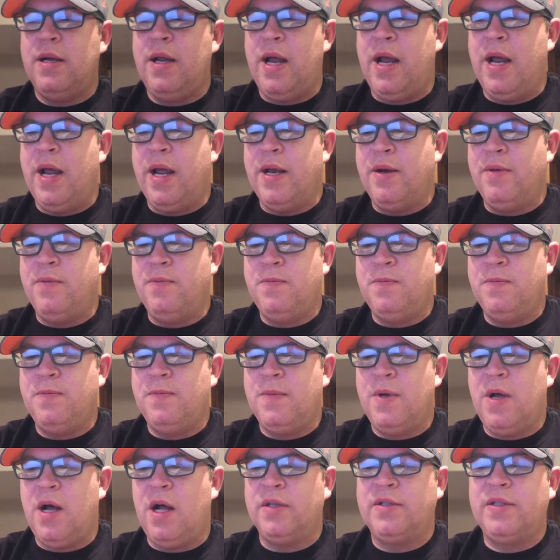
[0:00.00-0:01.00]
And
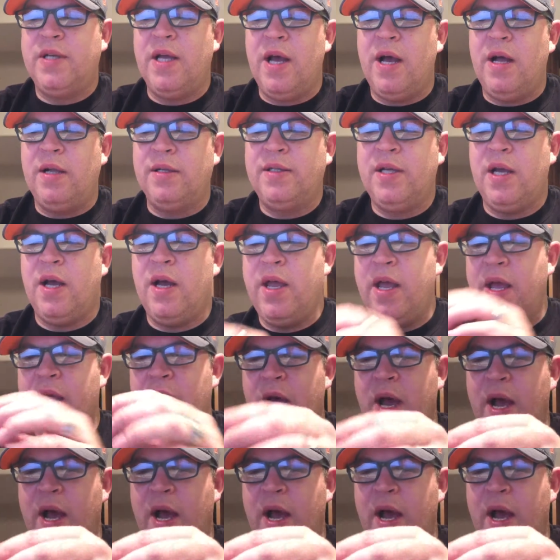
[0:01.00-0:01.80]
I'll tell you,